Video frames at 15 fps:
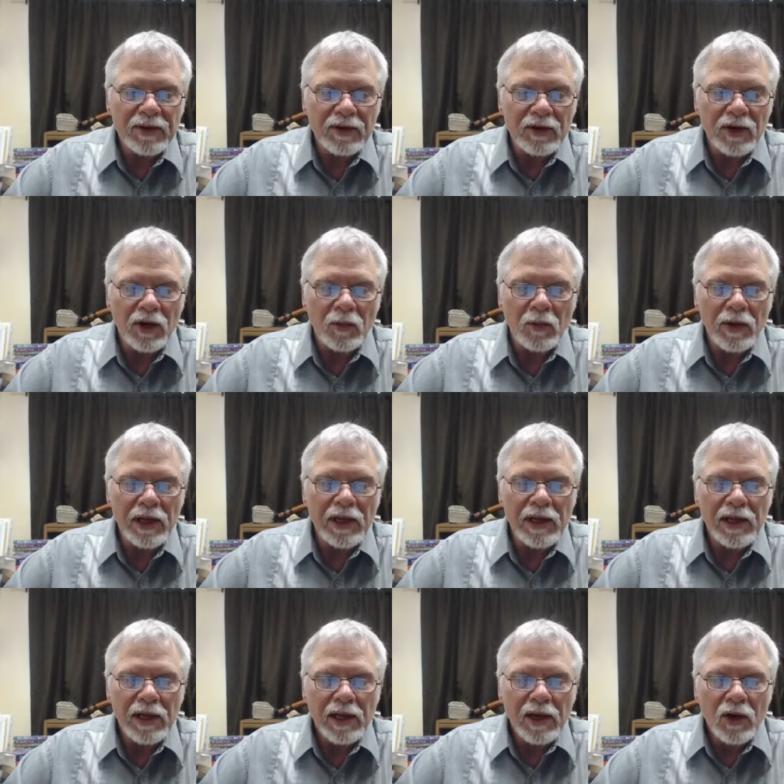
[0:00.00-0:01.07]
you know,
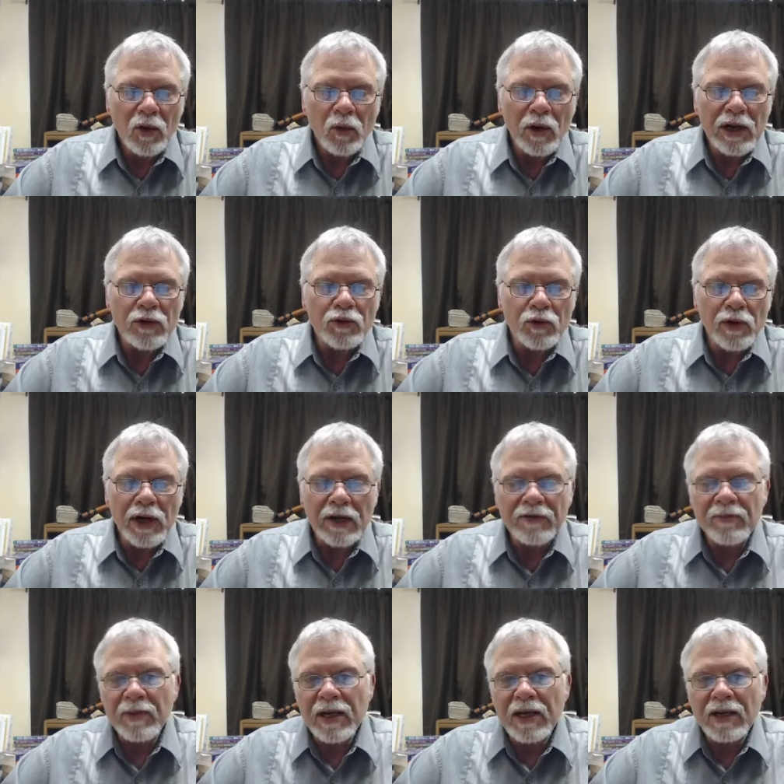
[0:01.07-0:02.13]
we we
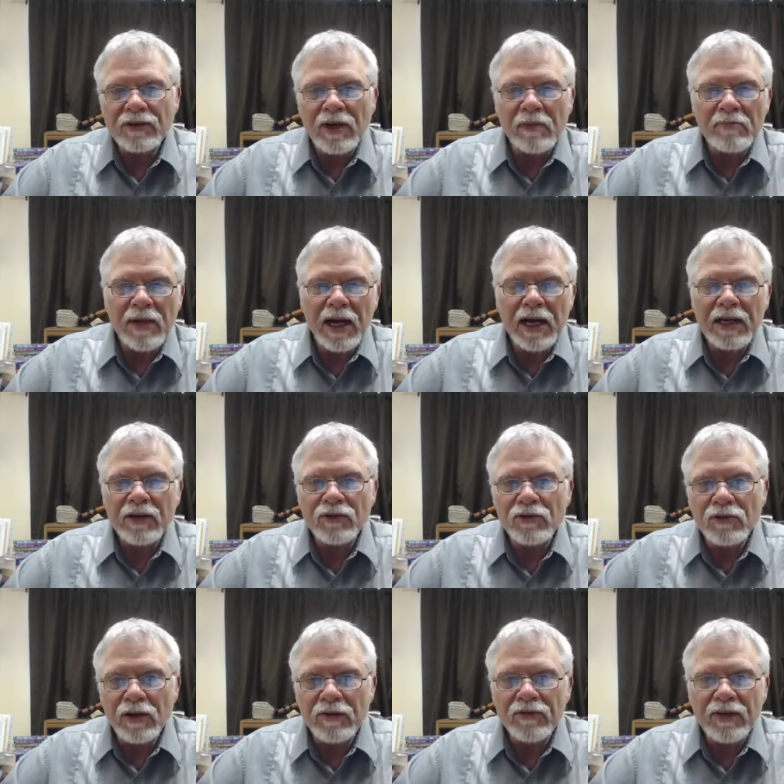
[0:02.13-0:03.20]
drift because our mind is
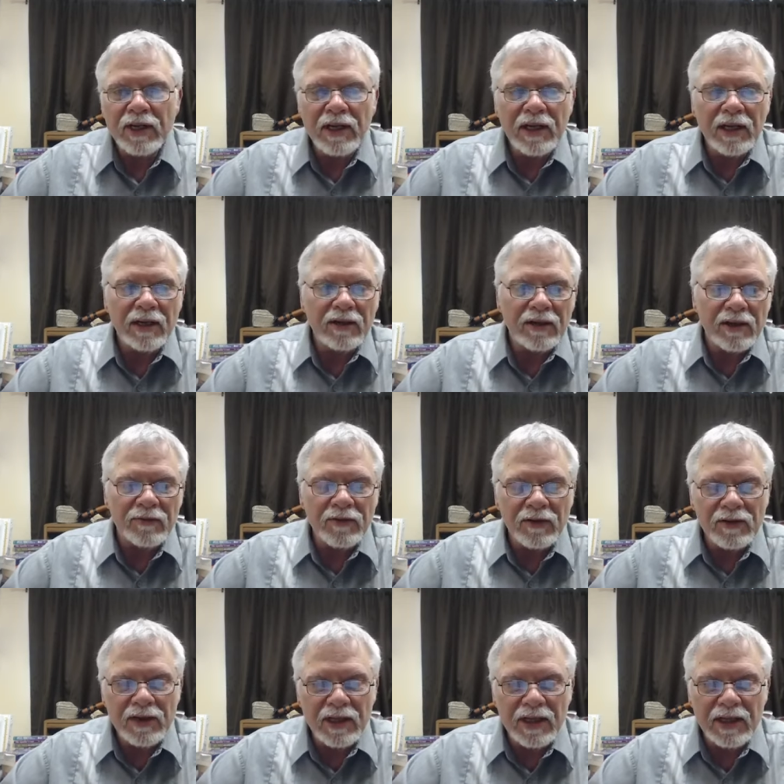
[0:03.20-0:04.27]
drifting and
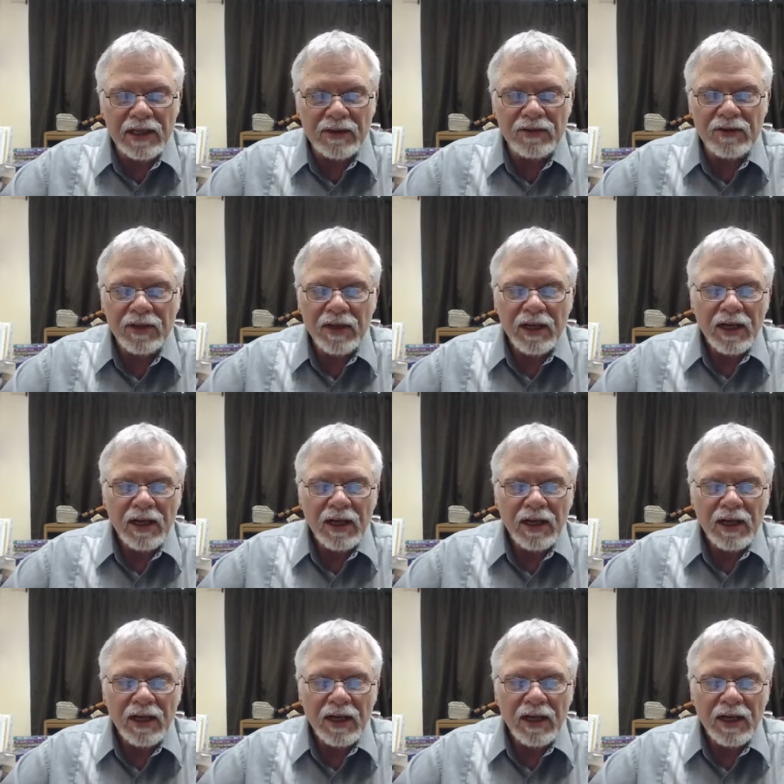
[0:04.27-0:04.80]
different things.